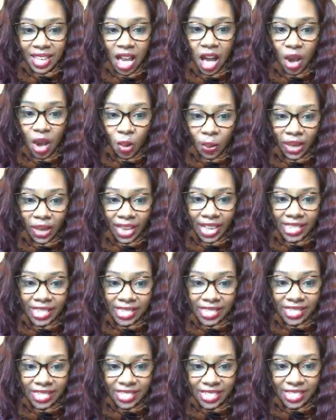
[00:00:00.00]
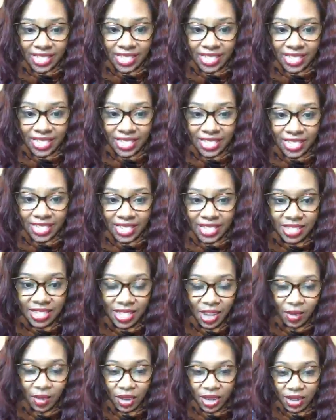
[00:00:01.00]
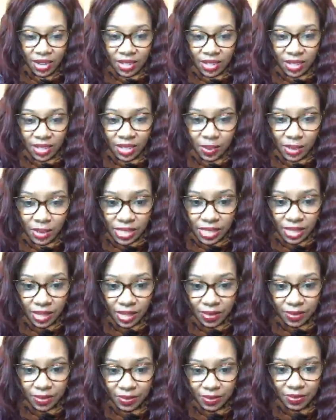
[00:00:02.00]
oh, are we cousins, Tony? Let me see.